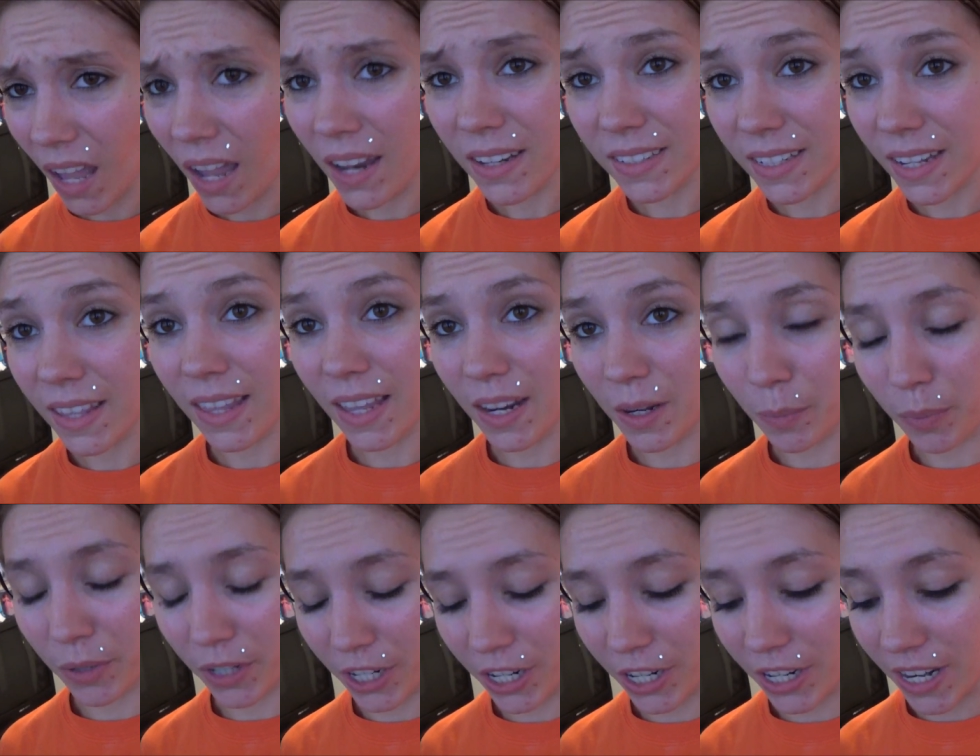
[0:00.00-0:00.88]
I'd say they had a
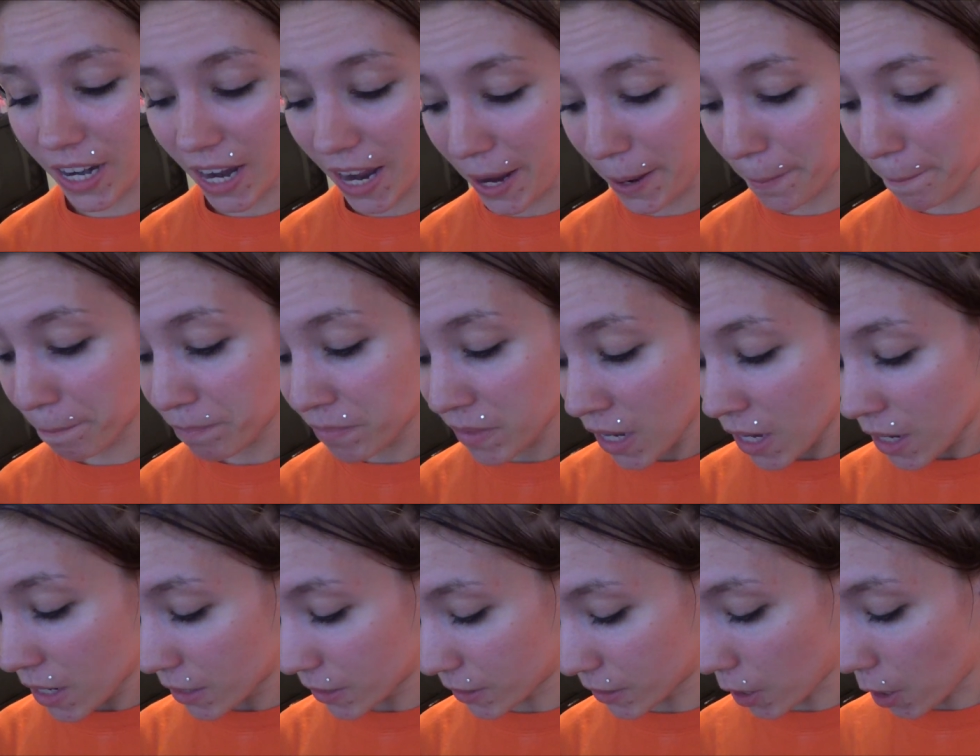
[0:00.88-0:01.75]
pretty good night.
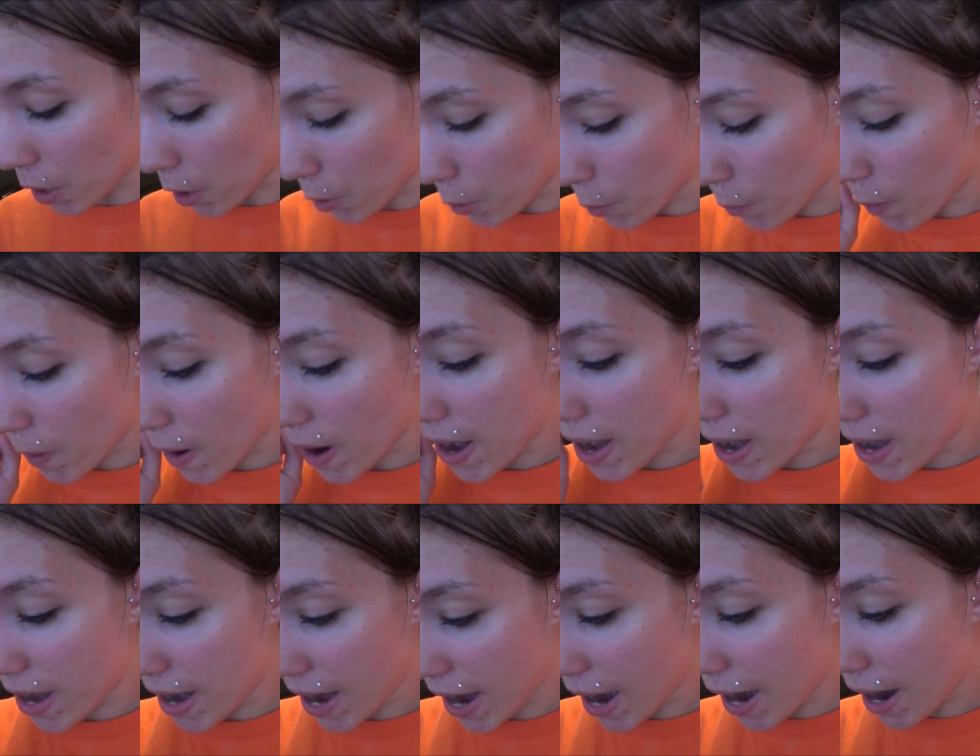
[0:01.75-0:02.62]
So
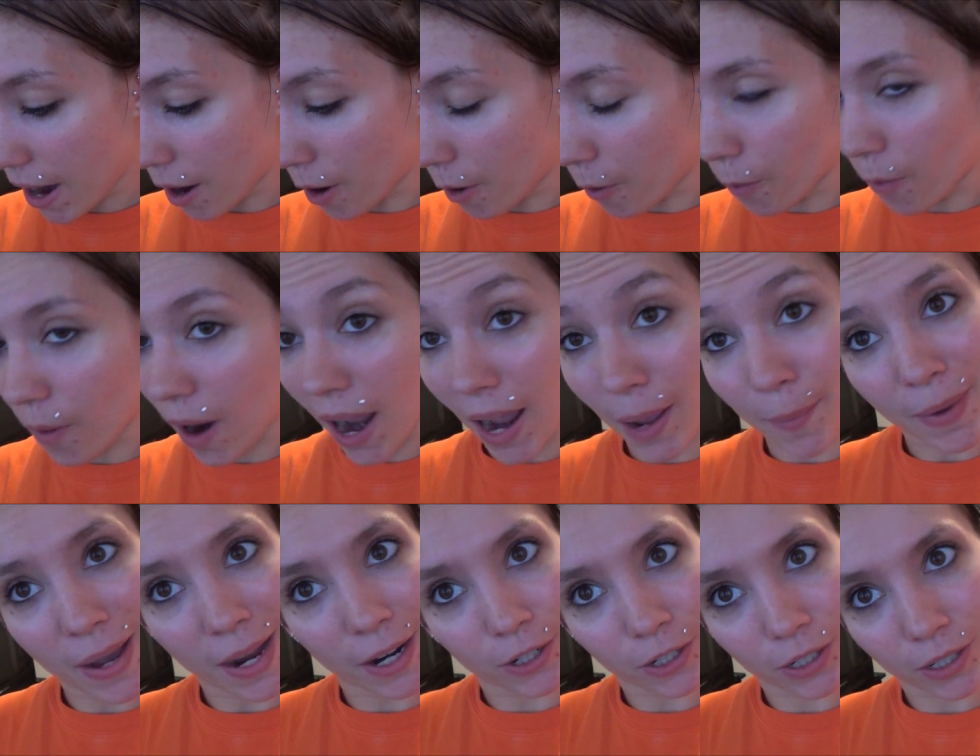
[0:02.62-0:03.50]
now
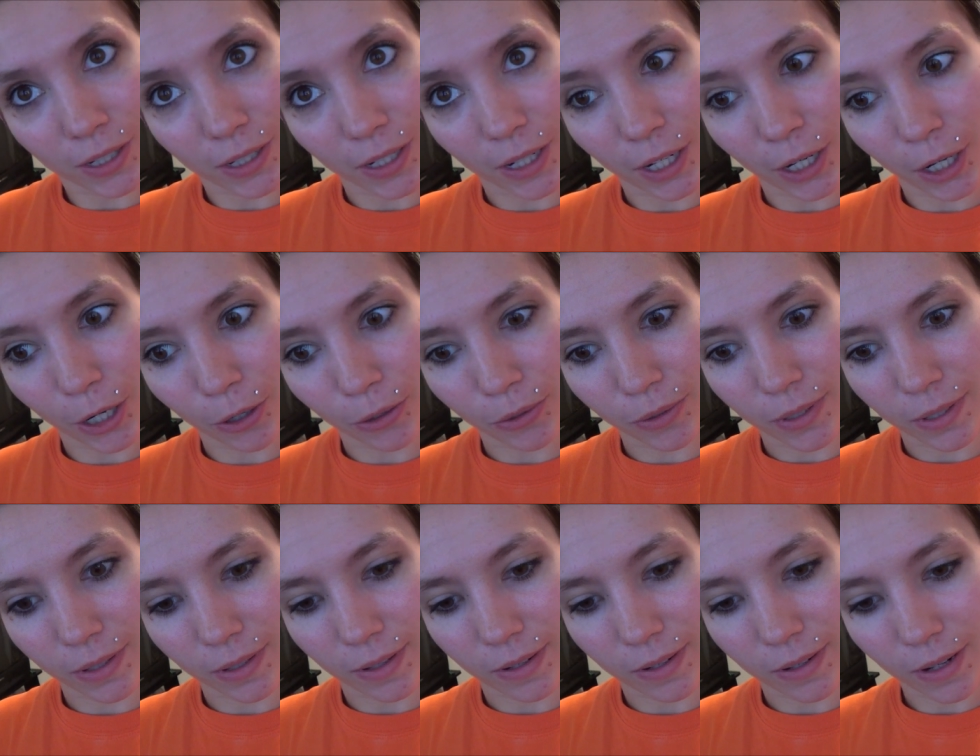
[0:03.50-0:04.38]
I'm actually gonna go
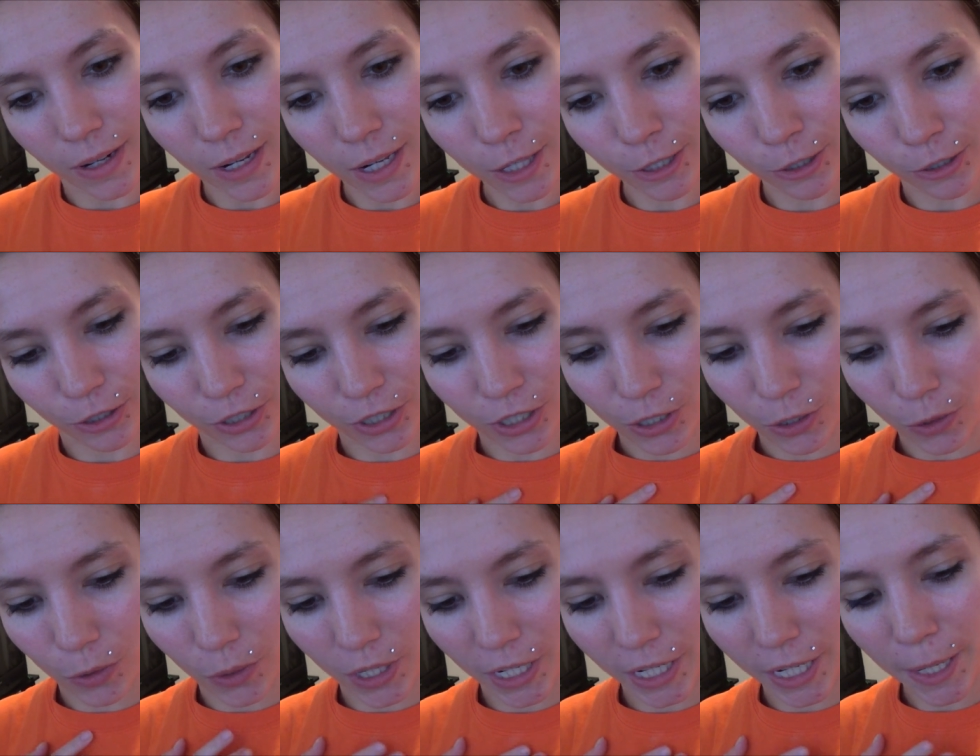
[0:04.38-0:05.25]
to the dollar
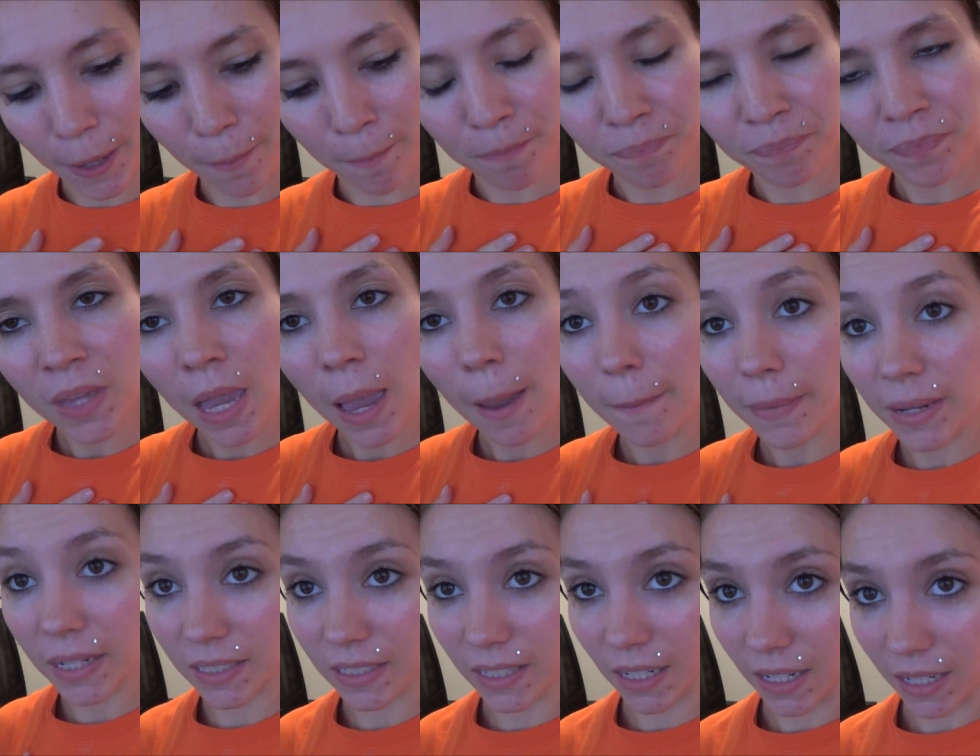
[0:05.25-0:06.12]
store
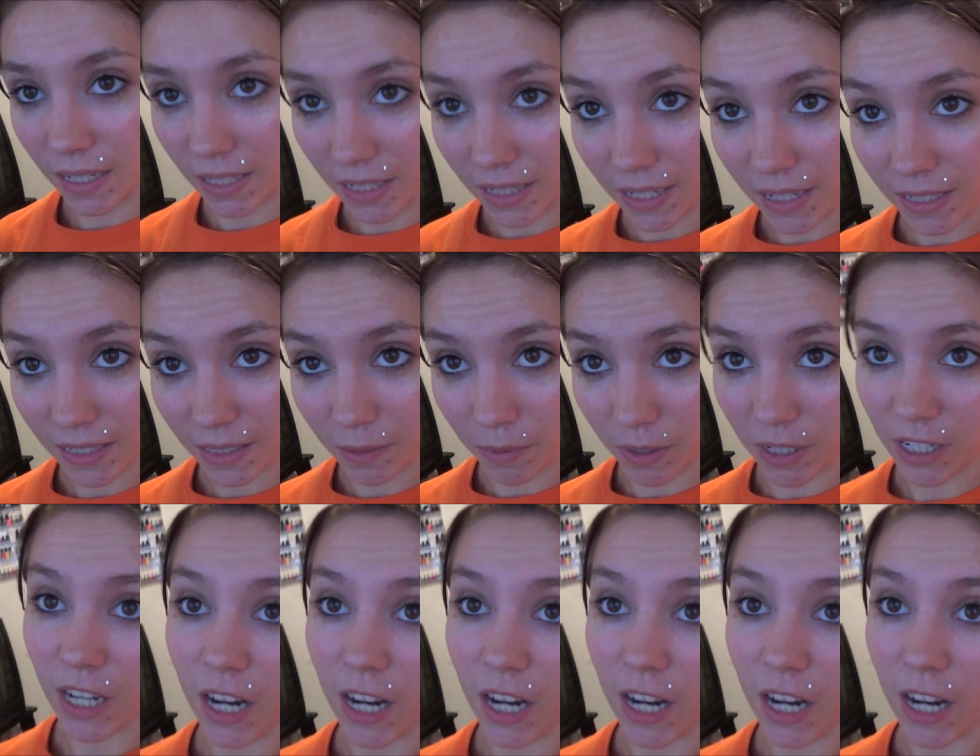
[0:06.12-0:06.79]
because I need to get some